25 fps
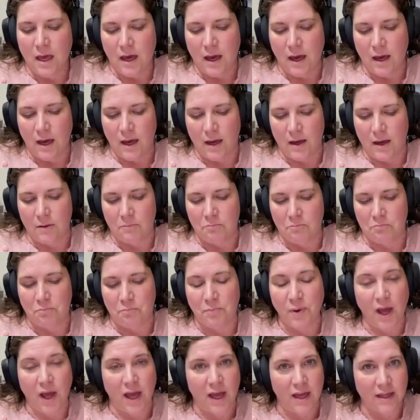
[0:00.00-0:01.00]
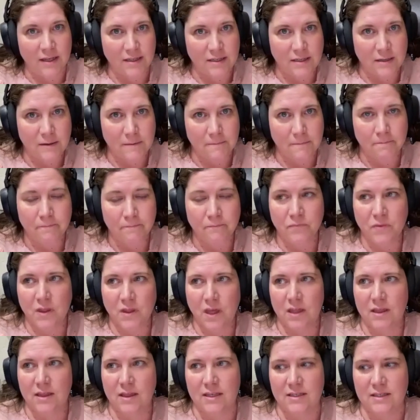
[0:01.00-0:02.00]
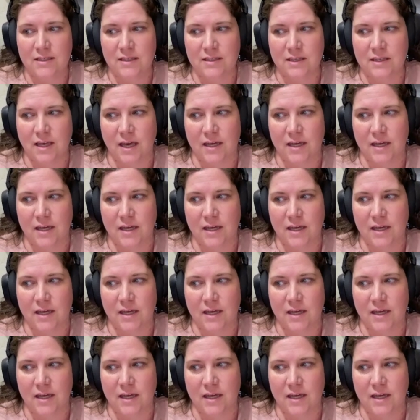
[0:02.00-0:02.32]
But this is the